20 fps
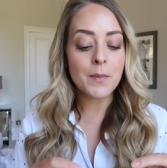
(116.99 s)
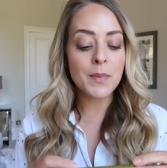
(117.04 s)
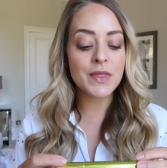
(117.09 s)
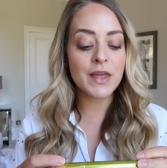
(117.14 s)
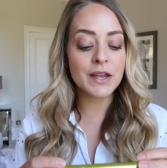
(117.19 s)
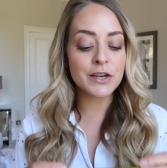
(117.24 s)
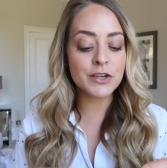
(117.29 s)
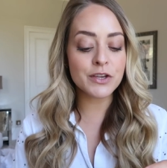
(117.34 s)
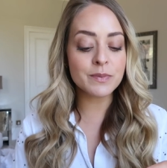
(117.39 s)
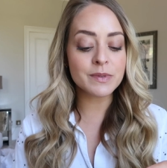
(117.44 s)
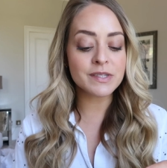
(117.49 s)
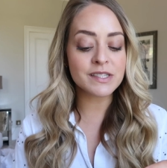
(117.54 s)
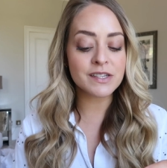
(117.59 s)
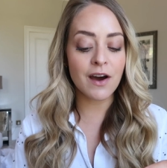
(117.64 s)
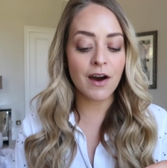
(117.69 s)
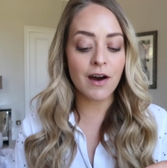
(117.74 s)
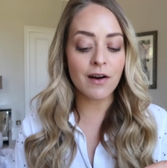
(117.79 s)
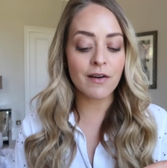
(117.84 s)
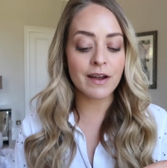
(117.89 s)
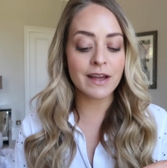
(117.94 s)
but their new
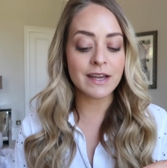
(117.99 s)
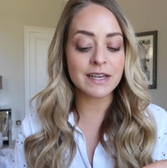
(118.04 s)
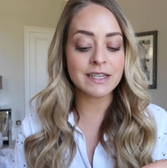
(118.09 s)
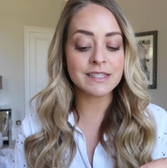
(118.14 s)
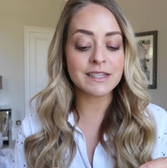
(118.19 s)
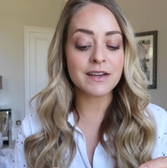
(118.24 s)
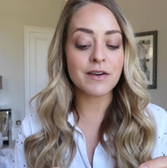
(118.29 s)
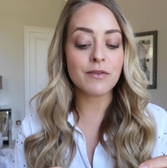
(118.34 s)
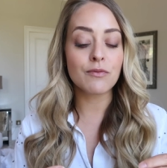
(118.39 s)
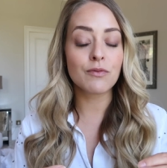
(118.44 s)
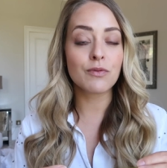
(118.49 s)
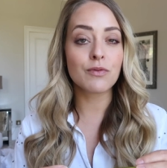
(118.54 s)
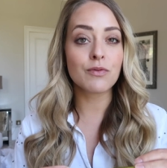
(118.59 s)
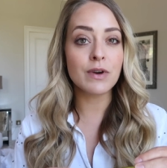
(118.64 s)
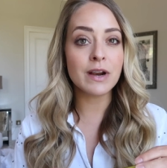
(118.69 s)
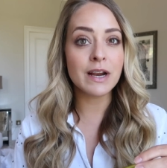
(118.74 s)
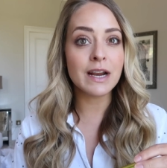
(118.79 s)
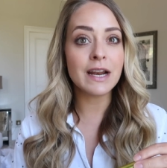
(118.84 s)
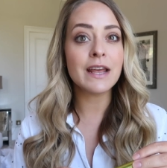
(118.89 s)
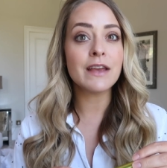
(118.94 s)
mascara is
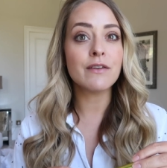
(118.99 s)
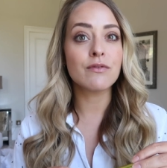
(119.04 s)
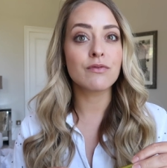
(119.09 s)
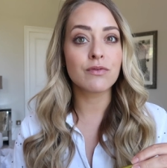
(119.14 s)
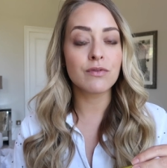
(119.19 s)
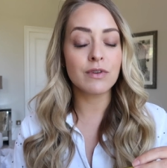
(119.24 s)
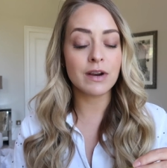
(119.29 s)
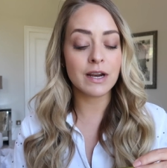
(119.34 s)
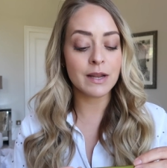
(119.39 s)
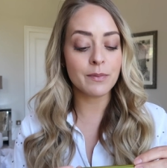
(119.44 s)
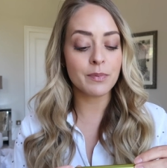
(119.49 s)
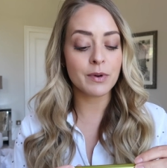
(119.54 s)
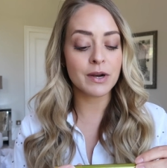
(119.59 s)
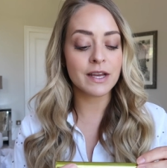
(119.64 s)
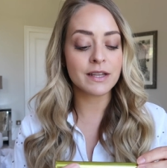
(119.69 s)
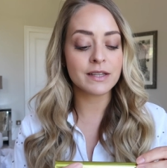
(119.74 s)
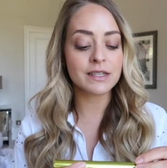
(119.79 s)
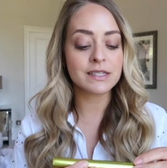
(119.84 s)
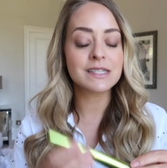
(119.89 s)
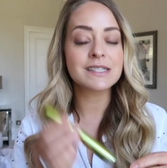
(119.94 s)
really, really
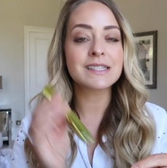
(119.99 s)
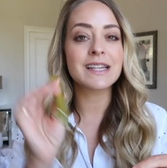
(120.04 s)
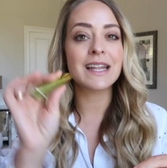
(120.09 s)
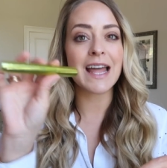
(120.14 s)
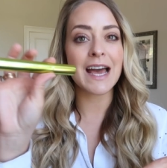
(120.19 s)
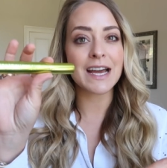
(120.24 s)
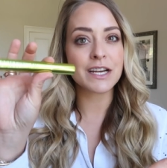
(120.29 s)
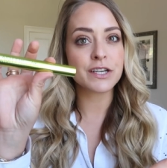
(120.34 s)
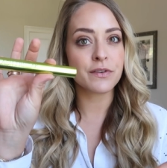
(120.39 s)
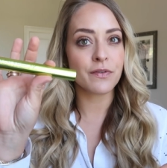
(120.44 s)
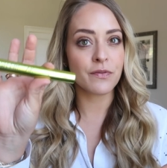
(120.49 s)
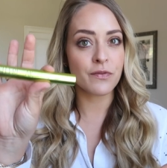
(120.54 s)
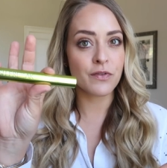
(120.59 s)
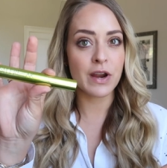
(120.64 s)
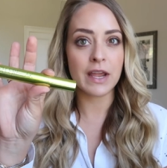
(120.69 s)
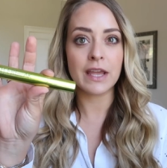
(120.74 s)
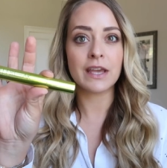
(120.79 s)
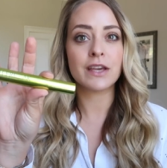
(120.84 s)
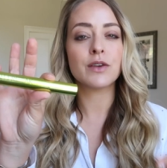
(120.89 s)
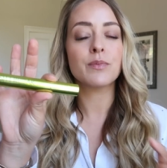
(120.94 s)
brilliant. This is Lash
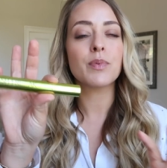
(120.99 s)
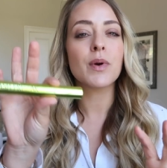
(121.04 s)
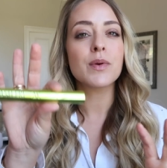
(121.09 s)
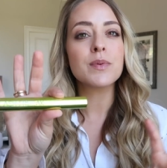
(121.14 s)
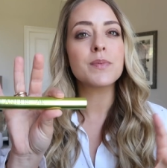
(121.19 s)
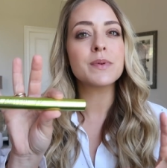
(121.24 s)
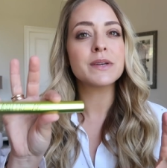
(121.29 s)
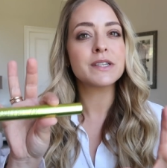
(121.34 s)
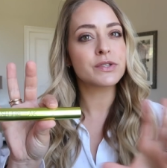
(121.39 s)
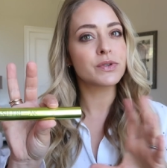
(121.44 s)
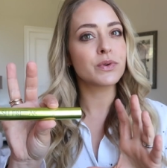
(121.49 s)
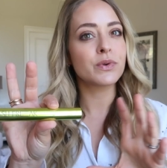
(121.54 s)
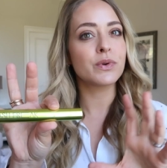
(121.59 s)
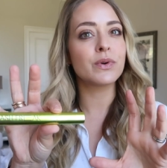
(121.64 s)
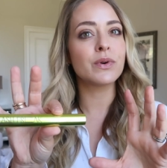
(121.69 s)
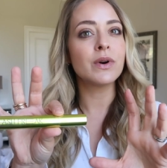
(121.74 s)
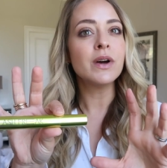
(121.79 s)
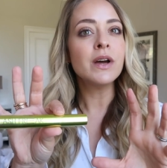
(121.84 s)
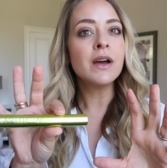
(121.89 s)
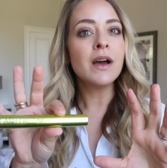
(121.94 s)
Freak. You probably
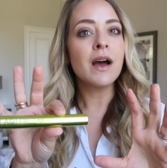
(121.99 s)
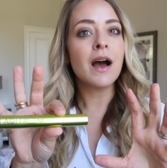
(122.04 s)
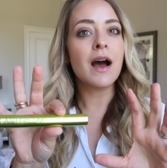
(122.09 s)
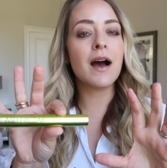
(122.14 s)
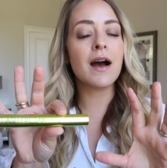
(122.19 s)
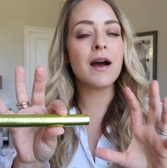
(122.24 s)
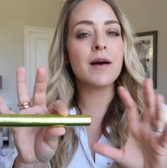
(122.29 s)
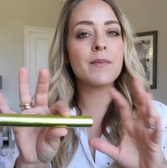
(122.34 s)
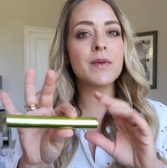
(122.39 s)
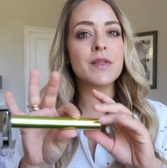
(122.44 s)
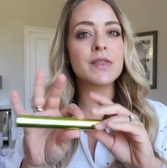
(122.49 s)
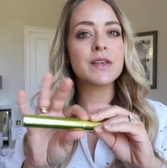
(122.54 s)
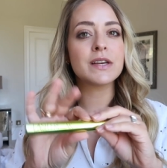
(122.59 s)
saw um,